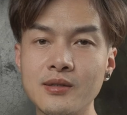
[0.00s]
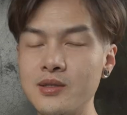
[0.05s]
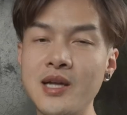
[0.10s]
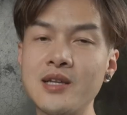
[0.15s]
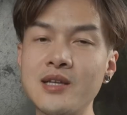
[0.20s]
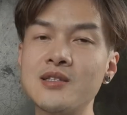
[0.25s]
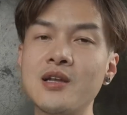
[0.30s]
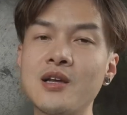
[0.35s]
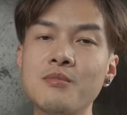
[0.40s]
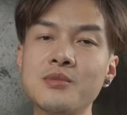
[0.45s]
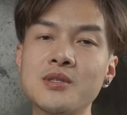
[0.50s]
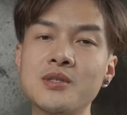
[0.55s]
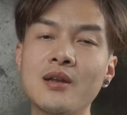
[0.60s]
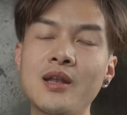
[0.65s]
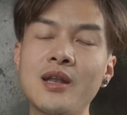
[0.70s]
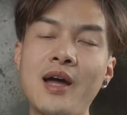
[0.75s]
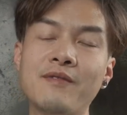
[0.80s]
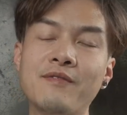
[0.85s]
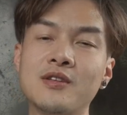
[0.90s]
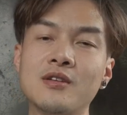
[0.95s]
That's
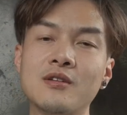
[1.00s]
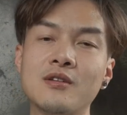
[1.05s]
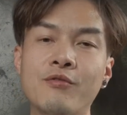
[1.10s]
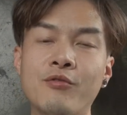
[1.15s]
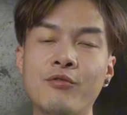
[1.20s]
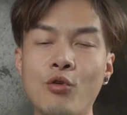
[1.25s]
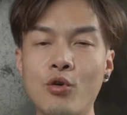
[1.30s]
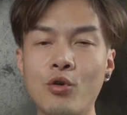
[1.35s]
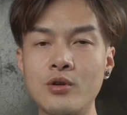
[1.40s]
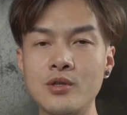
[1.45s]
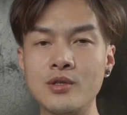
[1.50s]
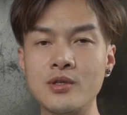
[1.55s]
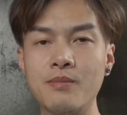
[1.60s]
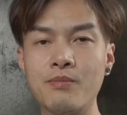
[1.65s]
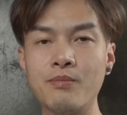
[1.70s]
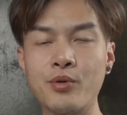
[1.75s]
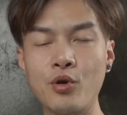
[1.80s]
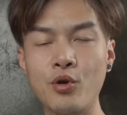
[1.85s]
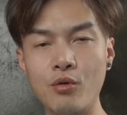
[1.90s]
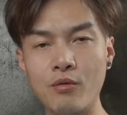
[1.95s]
something left for the
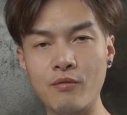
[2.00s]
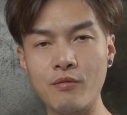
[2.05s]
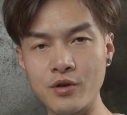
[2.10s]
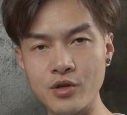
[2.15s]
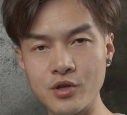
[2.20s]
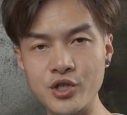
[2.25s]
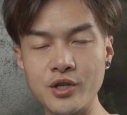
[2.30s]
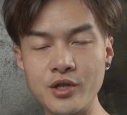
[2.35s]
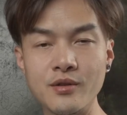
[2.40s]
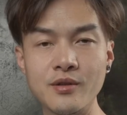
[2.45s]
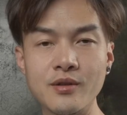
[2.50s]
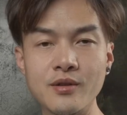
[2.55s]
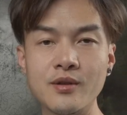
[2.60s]
Pro version.